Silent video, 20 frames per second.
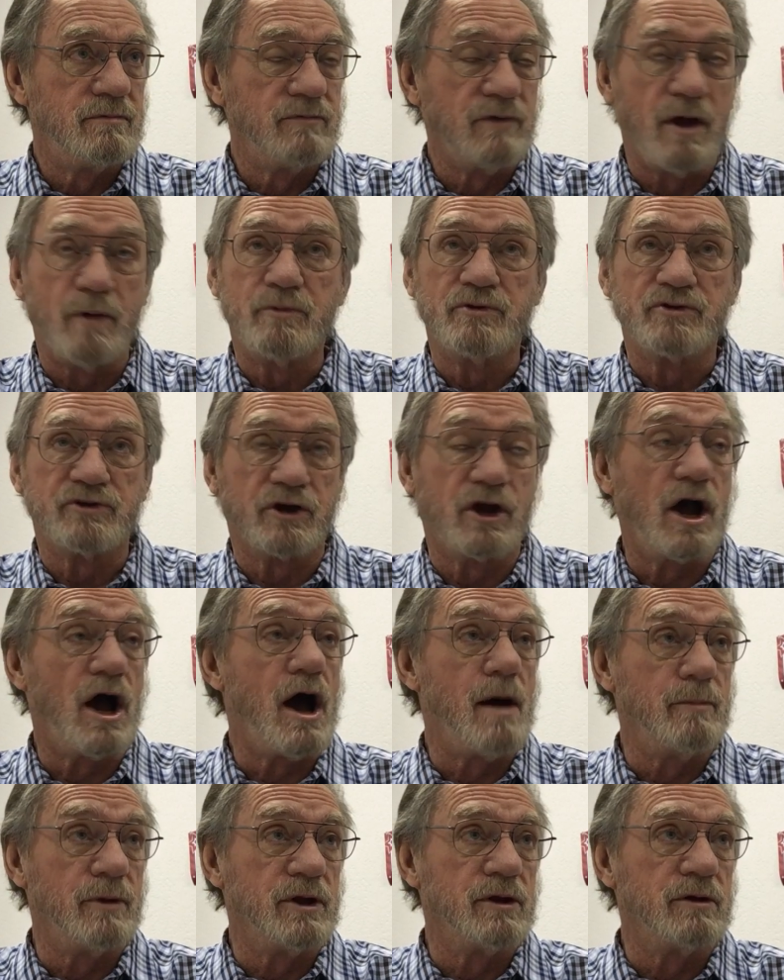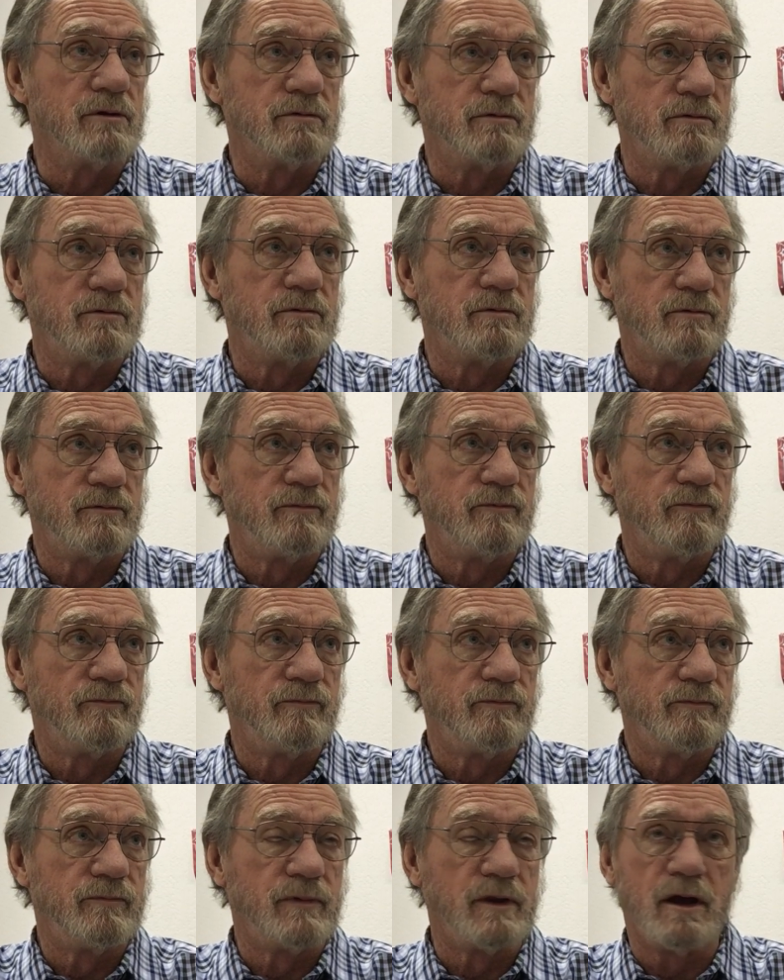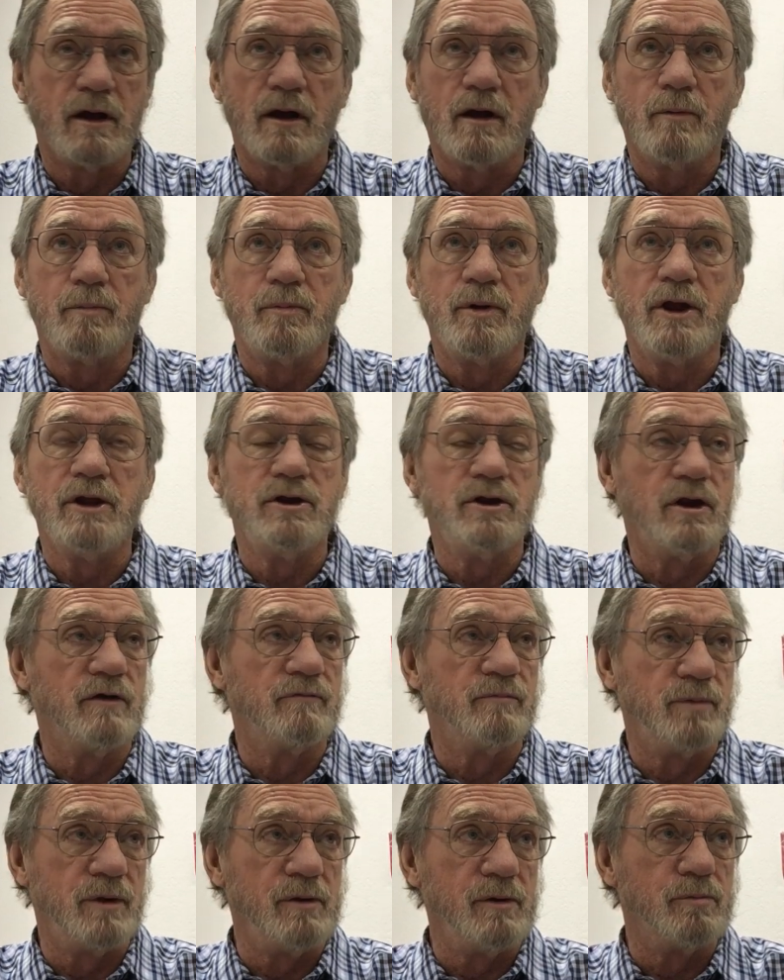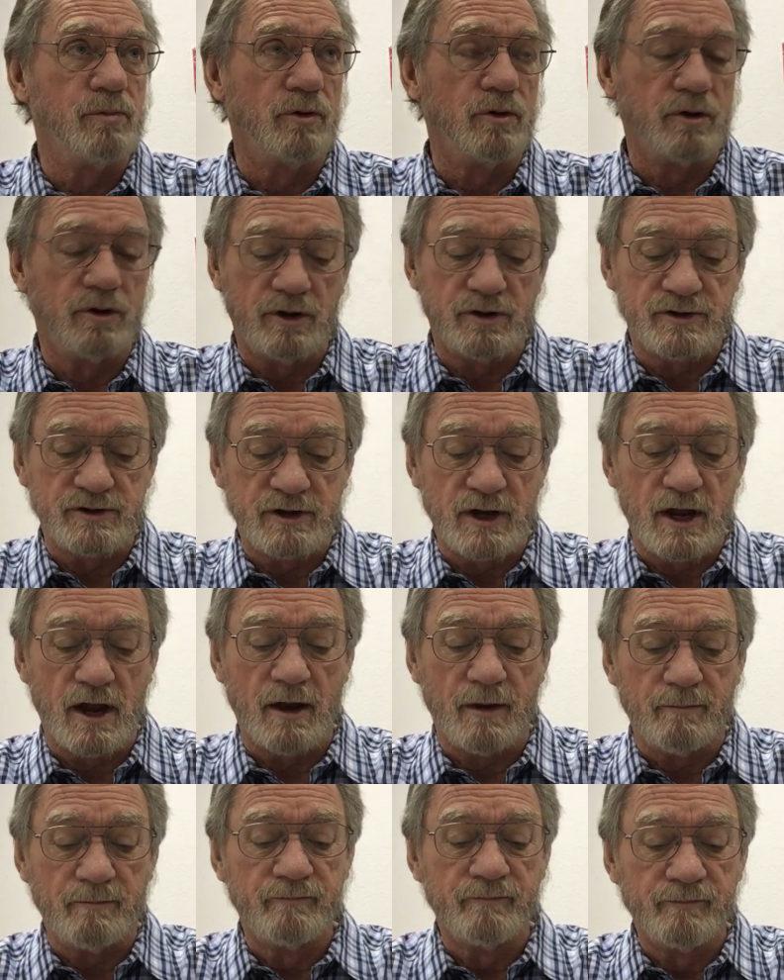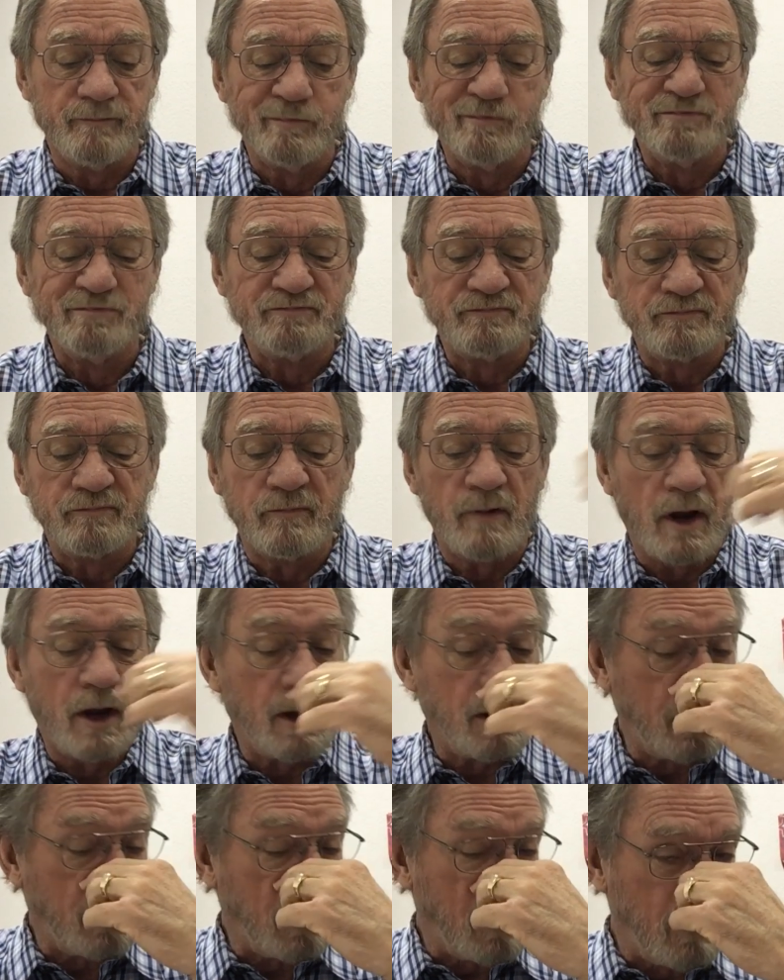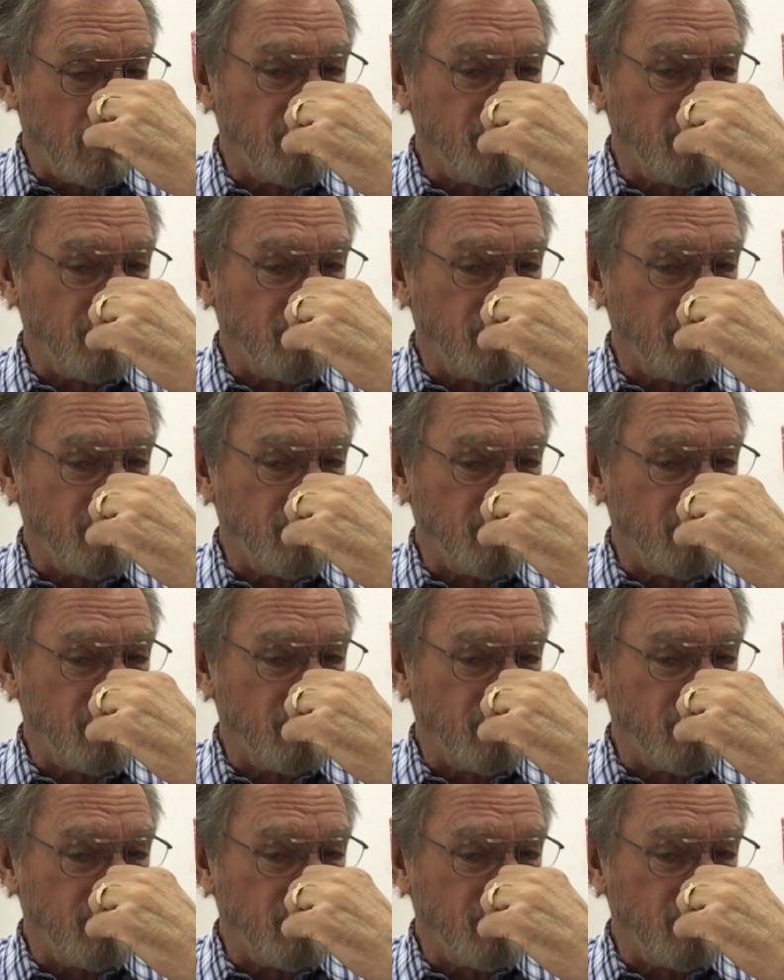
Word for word: That was a common uh, opinion of people in this time, right?